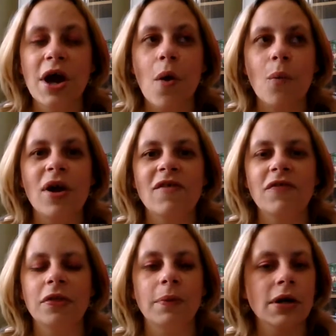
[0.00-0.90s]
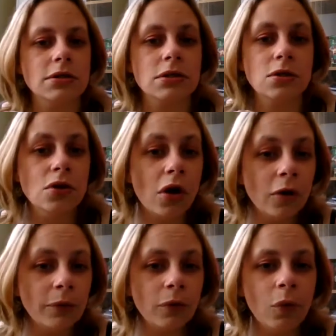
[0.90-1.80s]
with the Barnes &
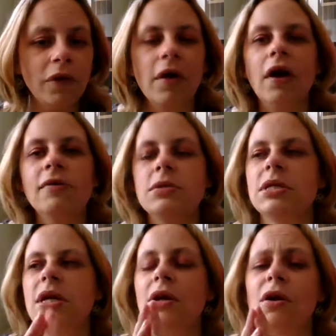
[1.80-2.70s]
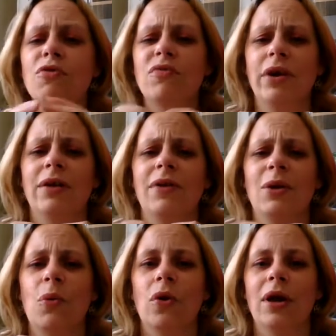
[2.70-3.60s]
Noble one that I've seen, and I really, really
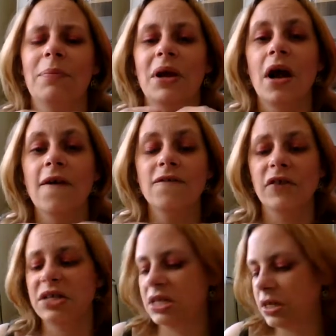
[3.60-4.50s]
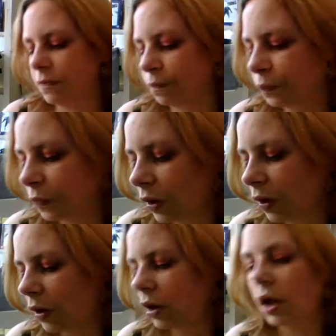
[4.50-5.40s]
want it, but I can't find it.
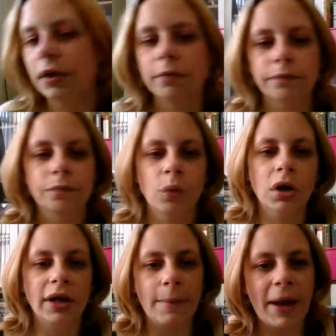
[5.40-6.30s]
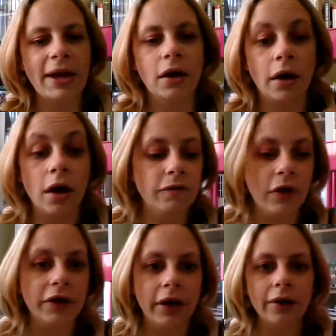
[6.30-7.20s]
Like, when I get paid, I can't
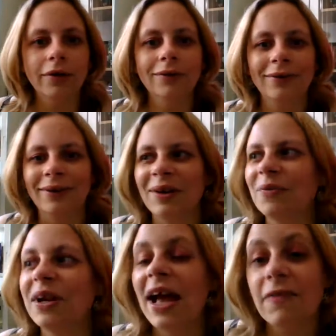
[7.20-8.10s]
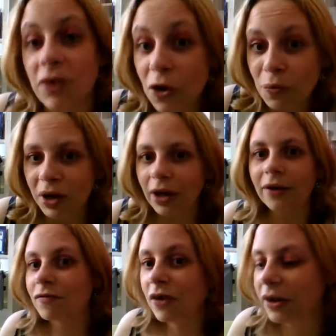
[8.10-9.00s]
find it. Now, when I have no money, I
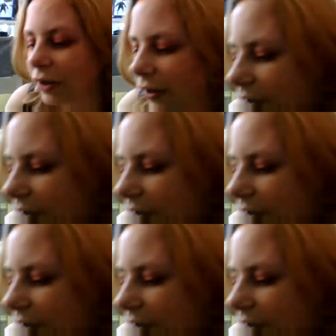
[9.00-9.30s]
can find it.